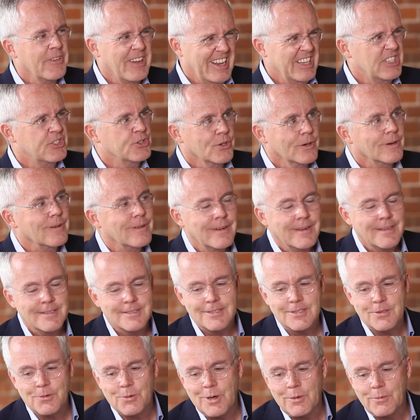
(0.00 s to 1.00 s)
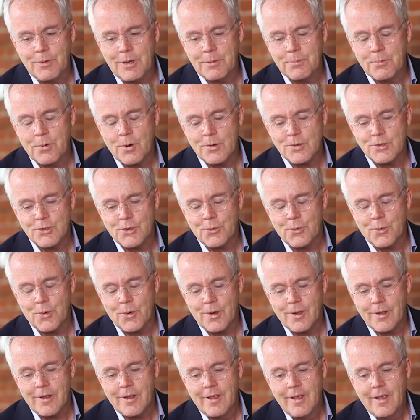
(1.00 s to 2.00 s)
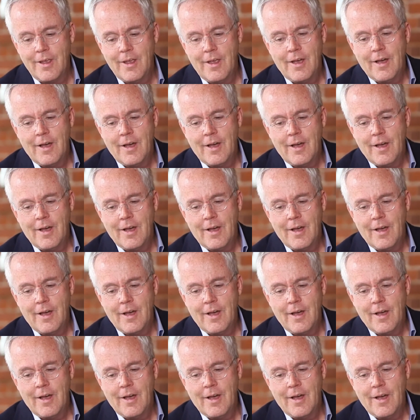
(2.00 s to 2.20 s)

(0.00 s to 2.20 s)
nature. It's the way we approach the world,